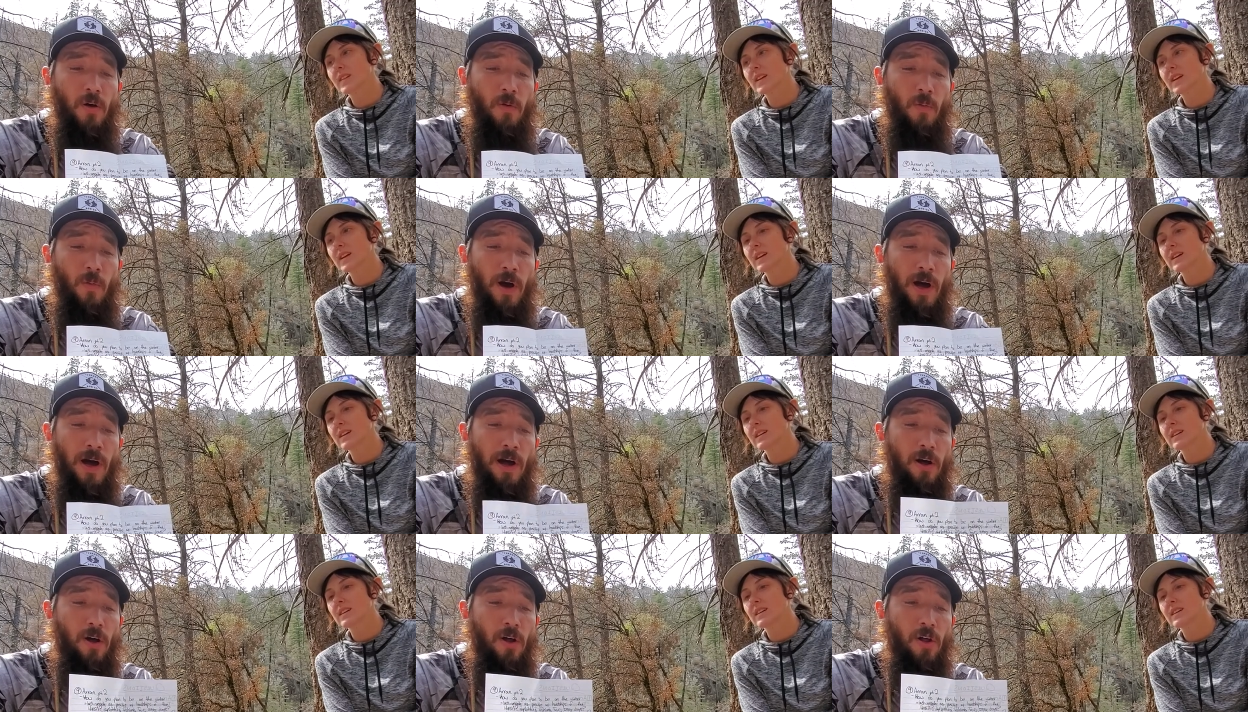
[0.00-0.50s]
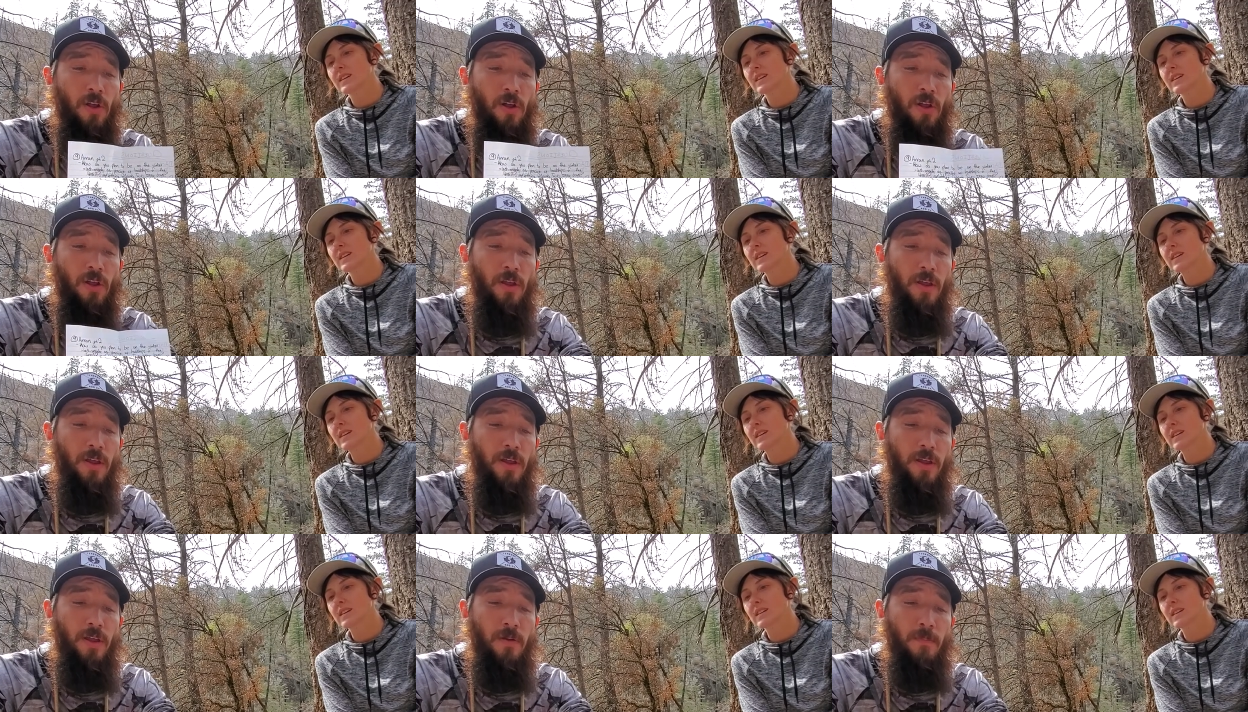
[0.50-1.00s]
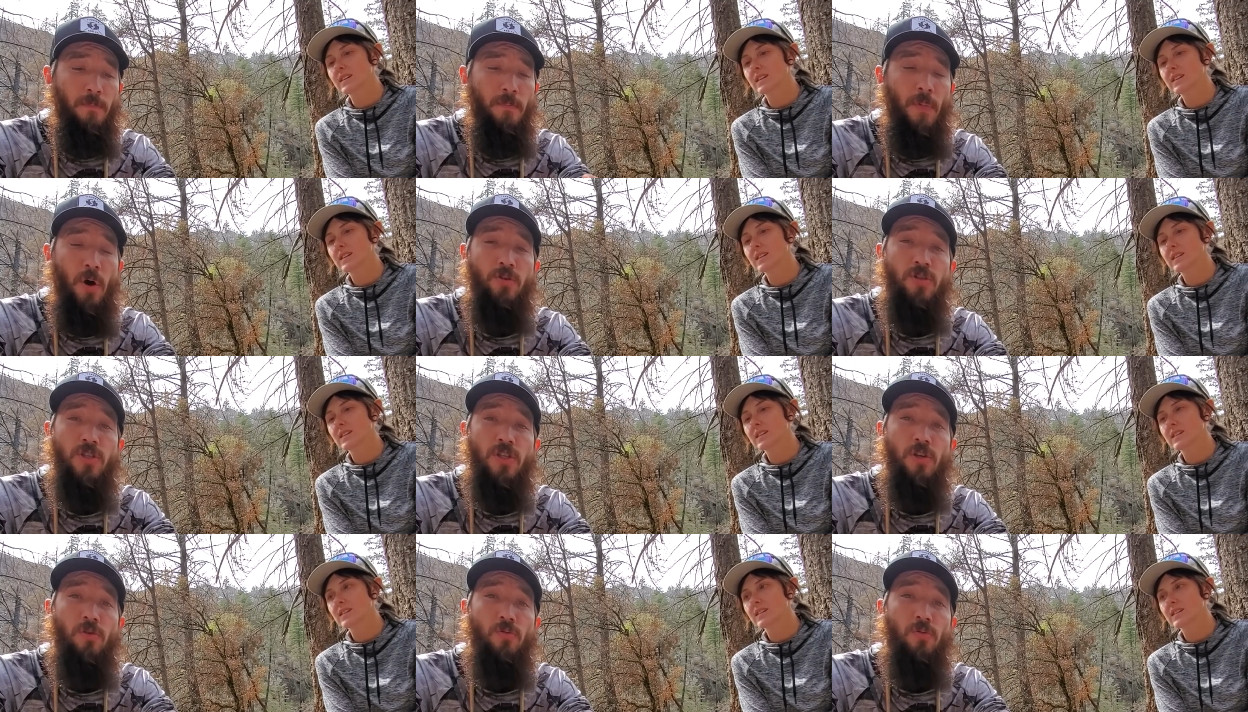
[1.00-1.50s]
Speaker 1: Well,
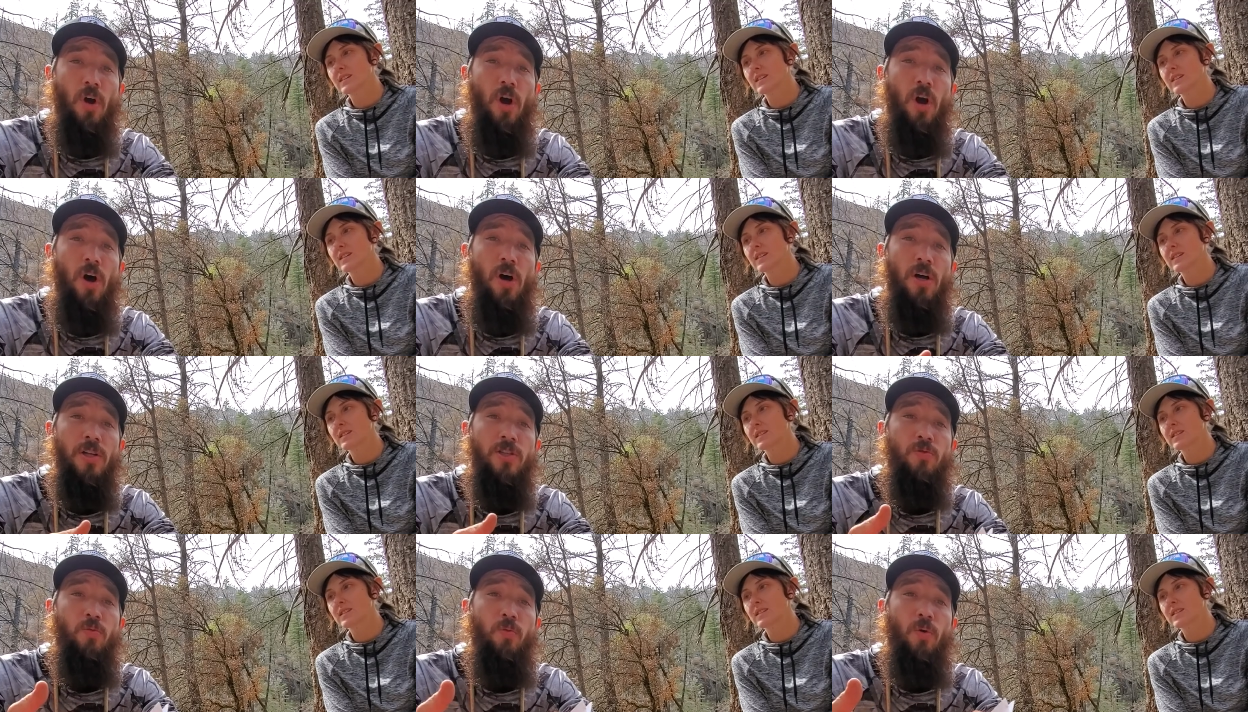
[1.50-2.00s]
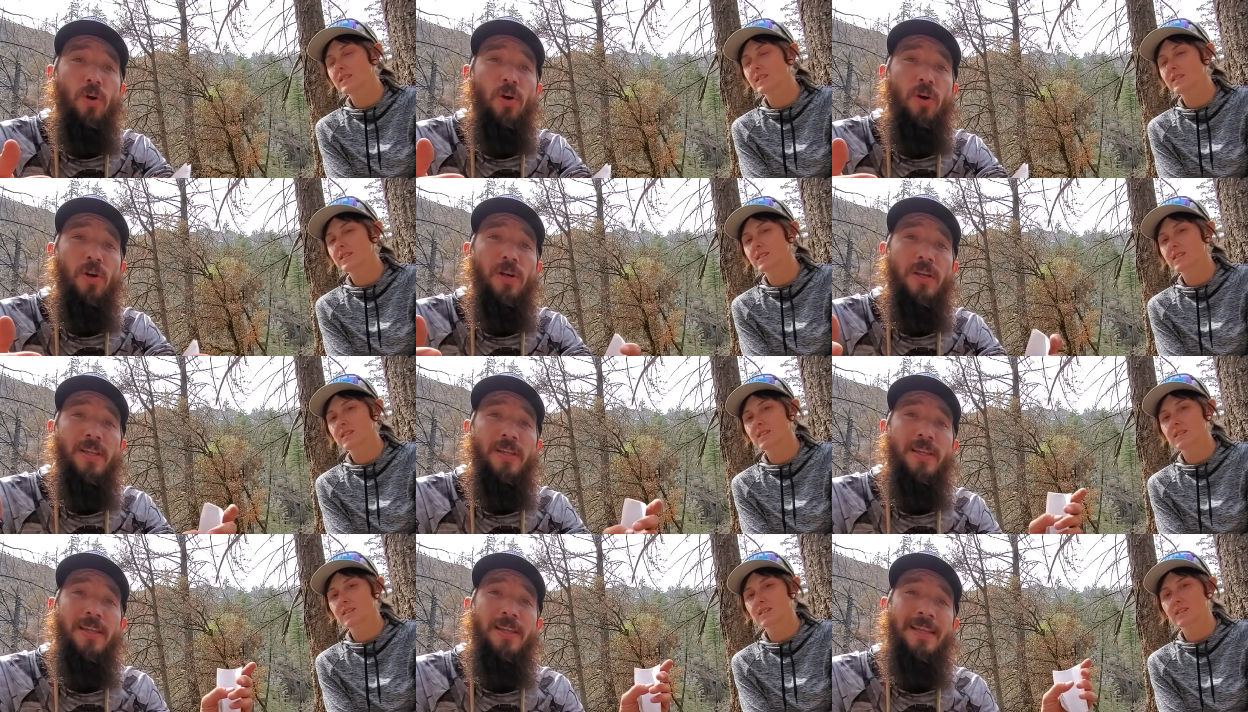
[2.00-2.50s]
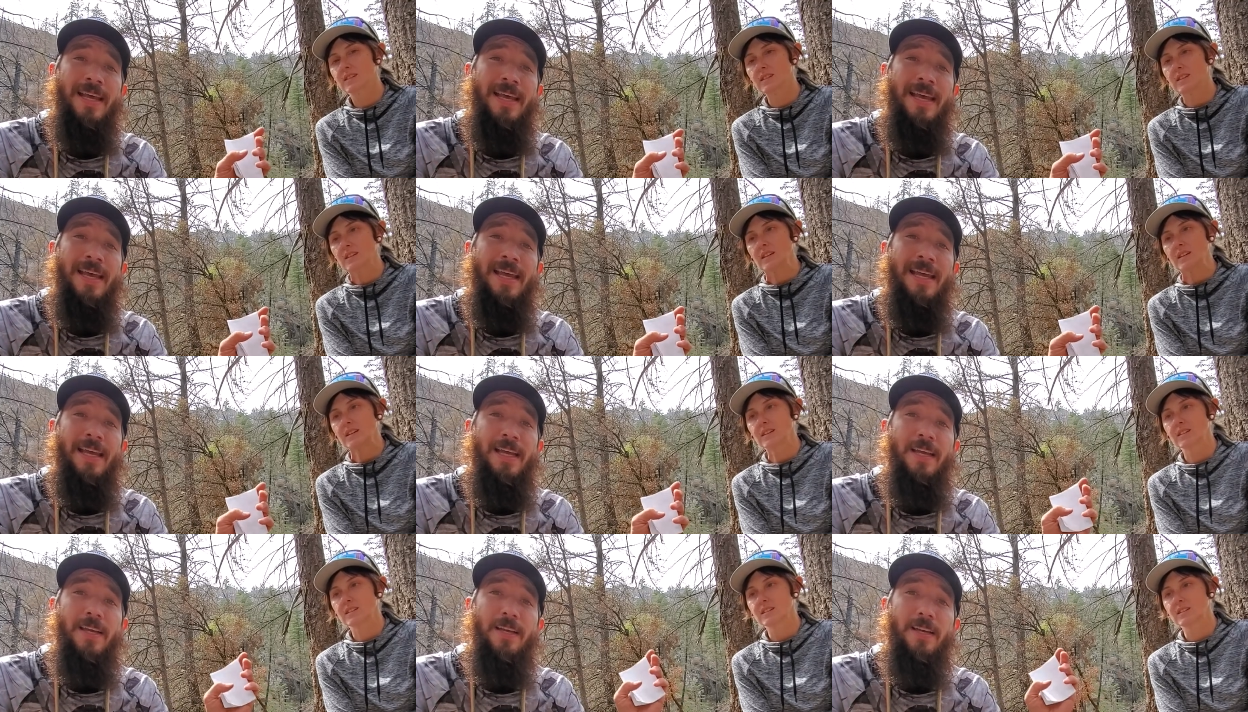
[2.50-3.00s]
most of the rods work.
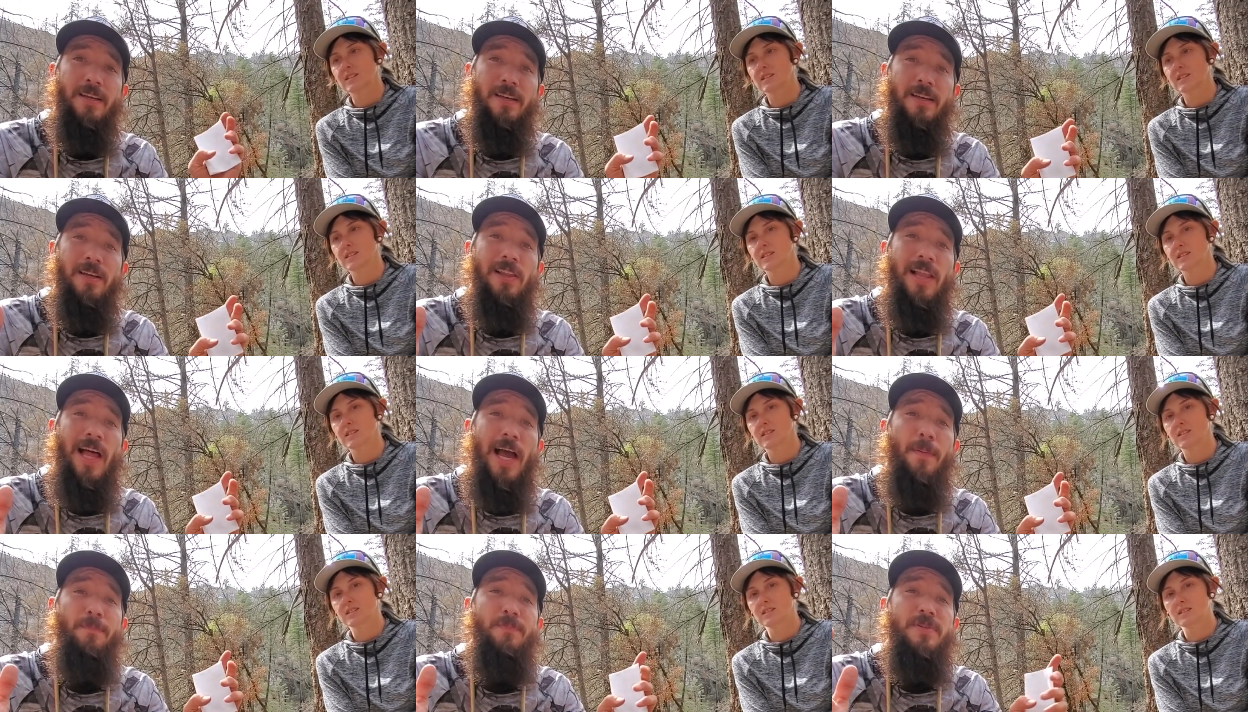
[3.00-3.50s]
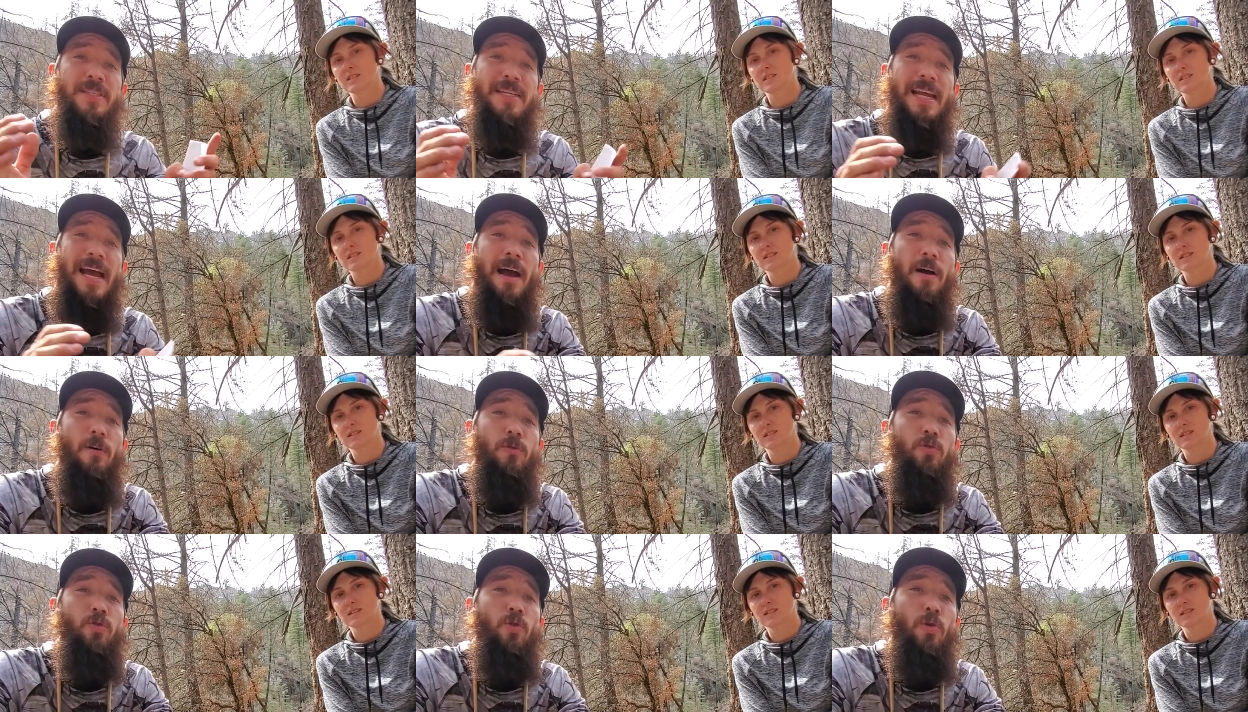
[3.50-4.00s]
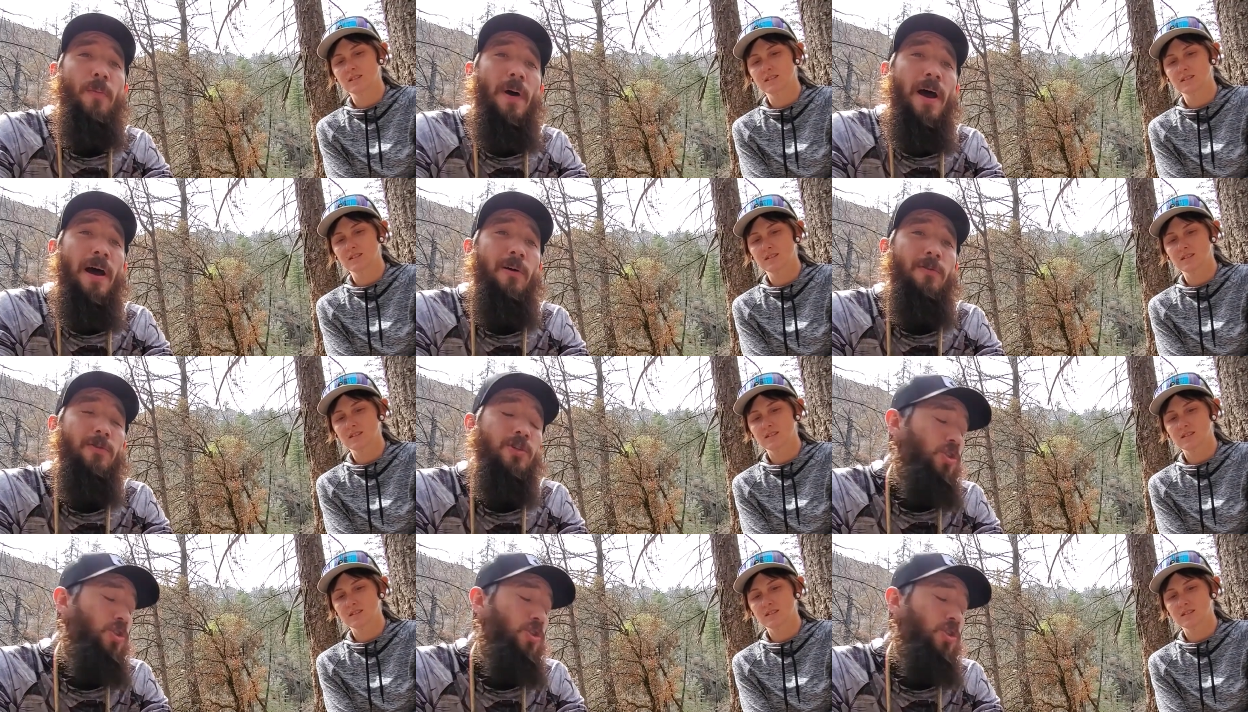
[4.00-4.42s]
They collapse down to about